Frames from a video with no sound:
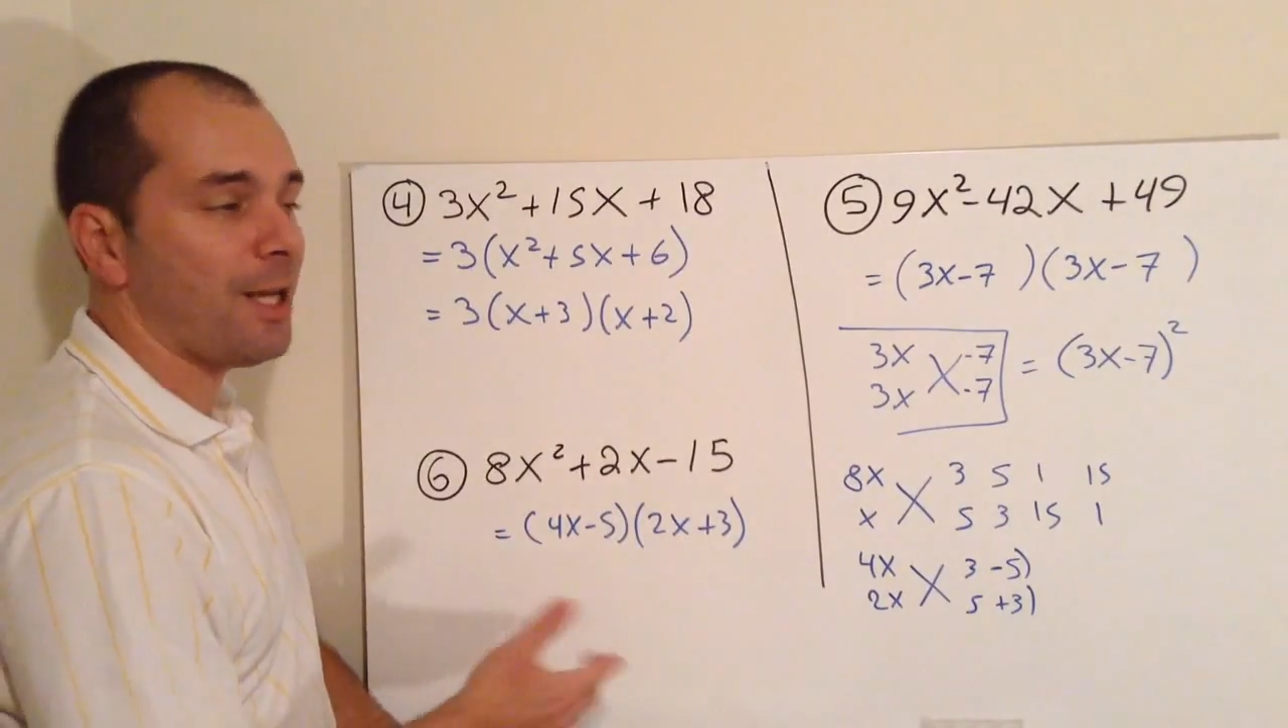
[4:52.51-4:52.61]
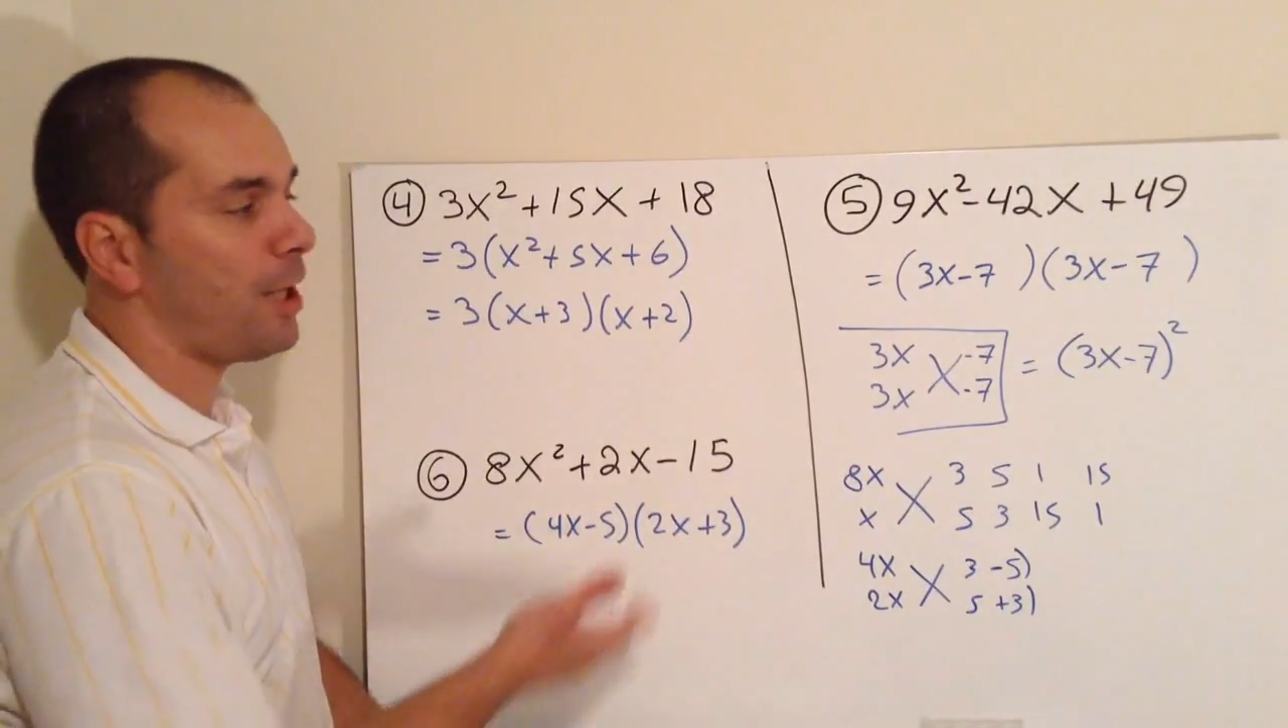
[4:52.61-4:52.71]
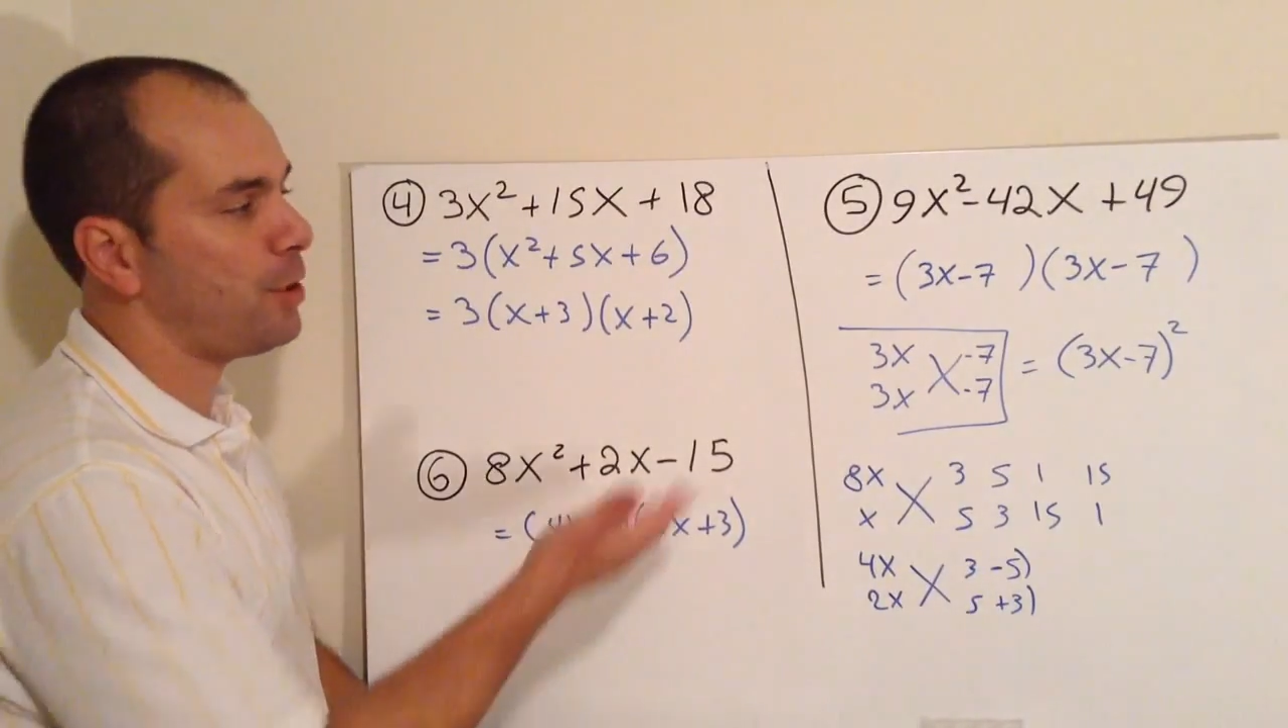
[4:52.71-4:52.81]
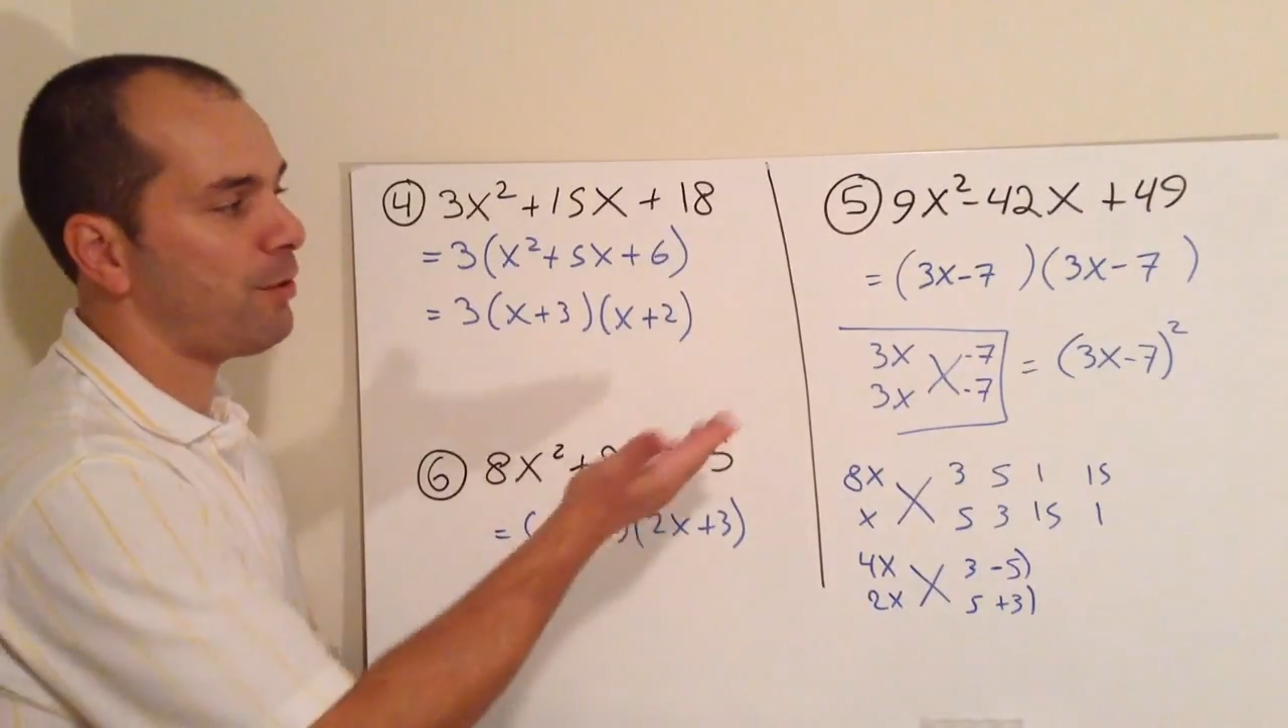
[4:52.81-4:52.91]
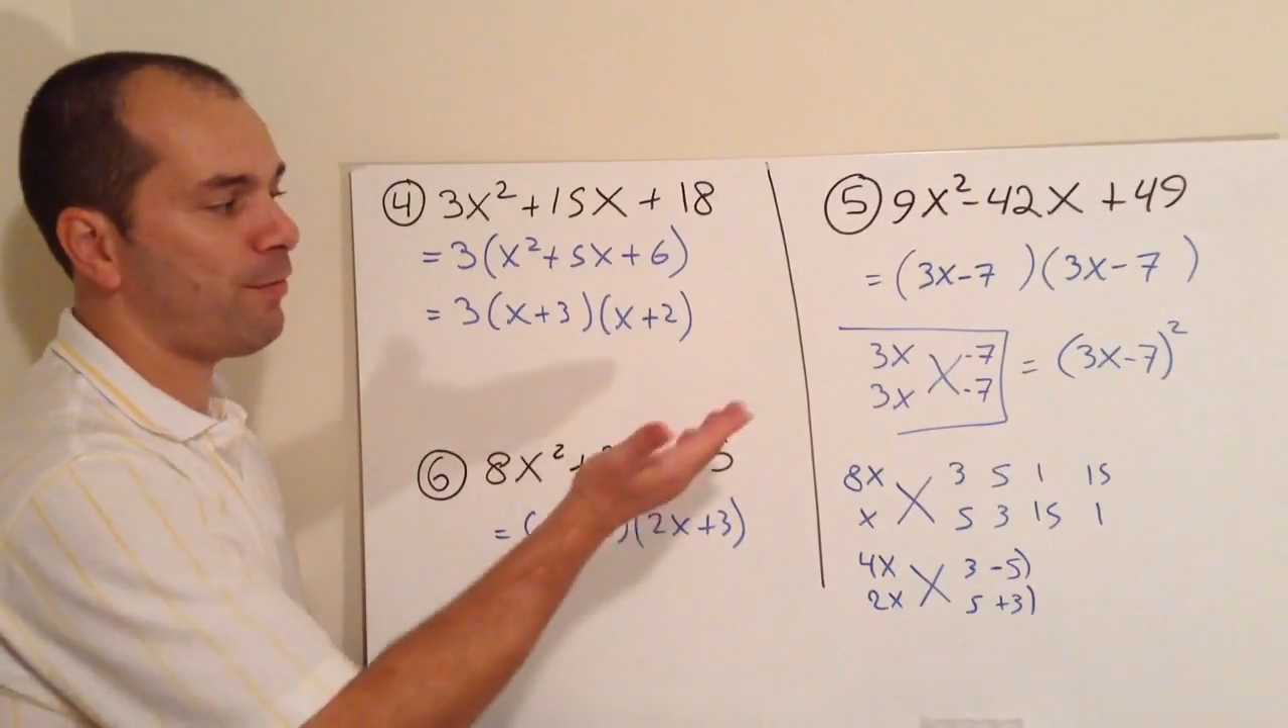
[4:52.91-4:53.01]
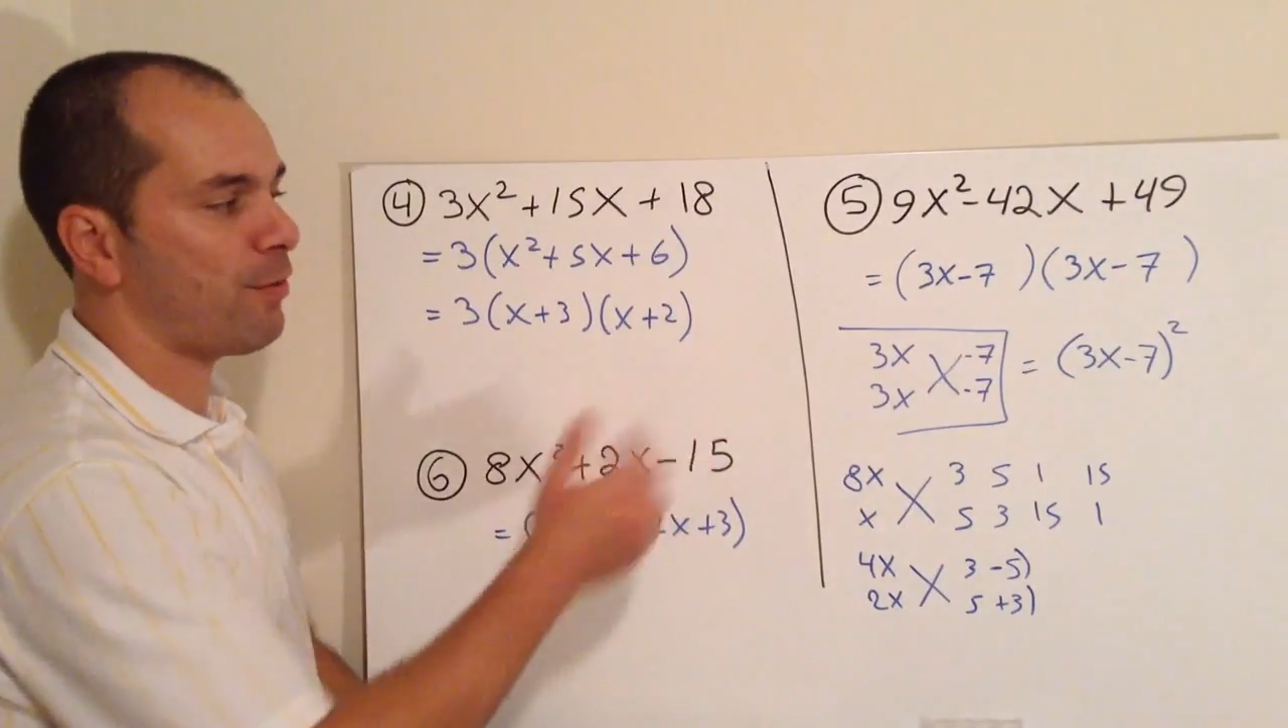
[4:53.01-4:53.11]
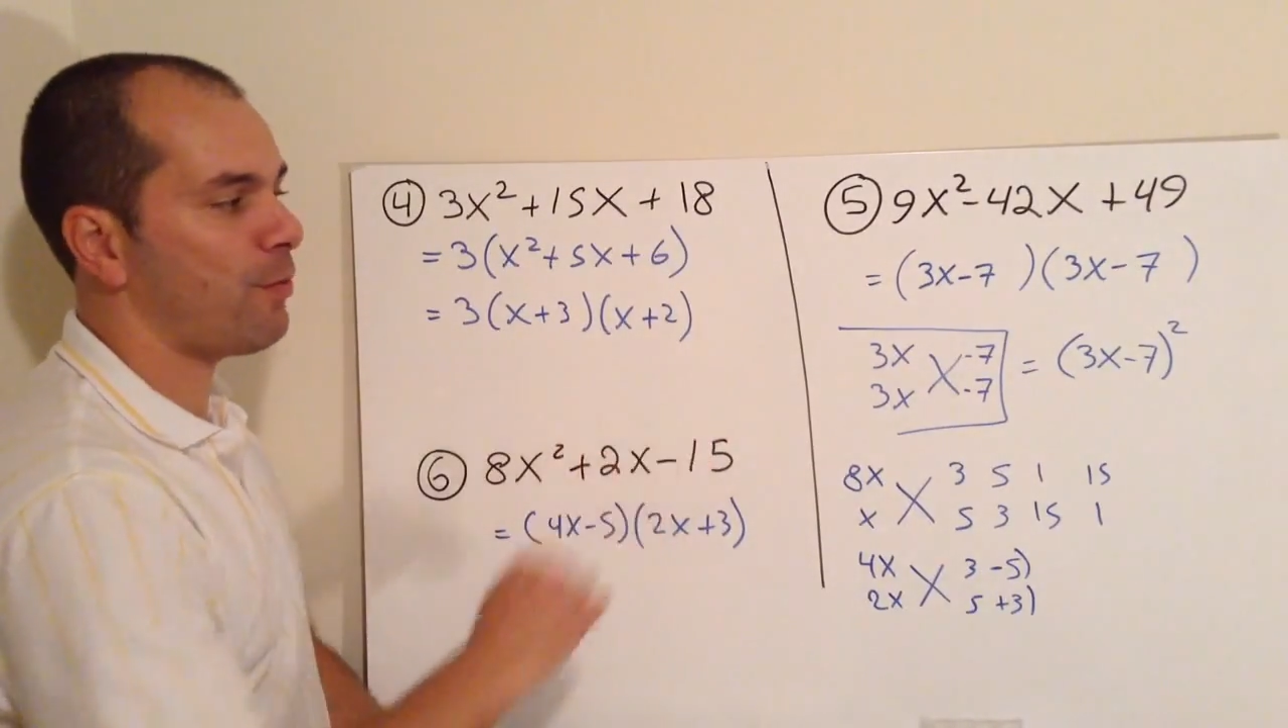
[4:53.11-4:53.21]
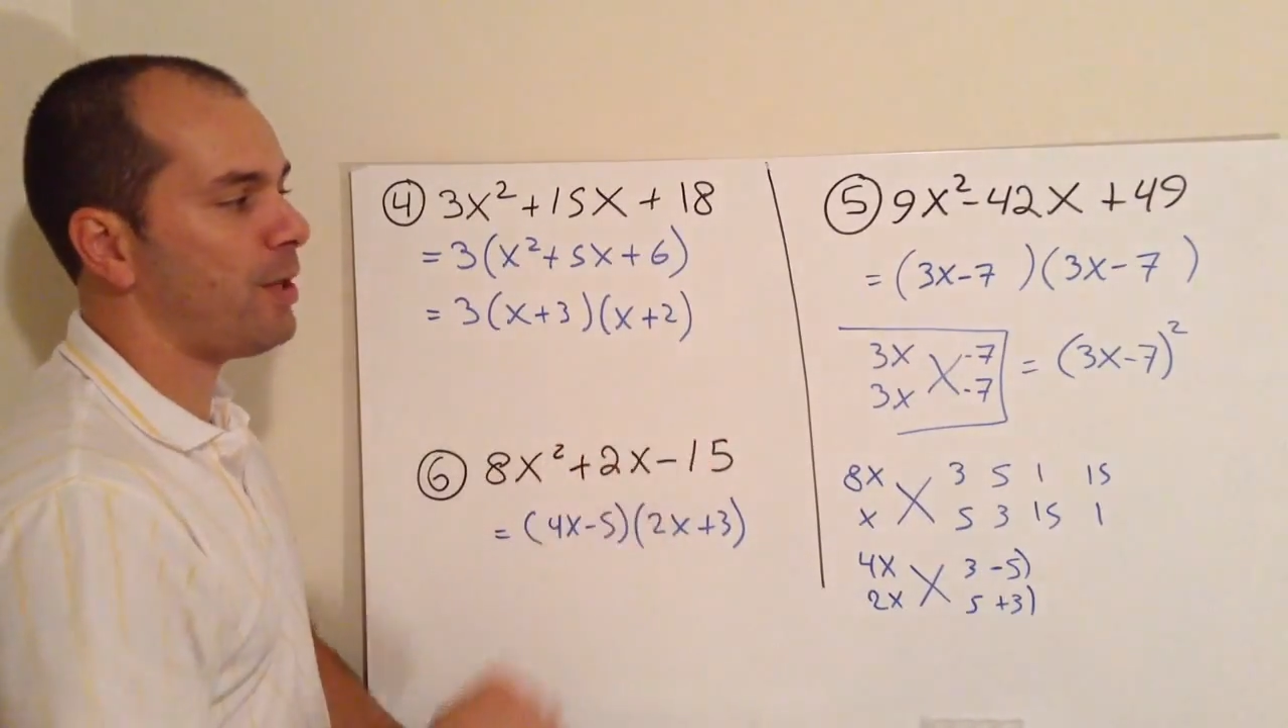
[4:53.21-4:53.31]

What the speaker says: And therefore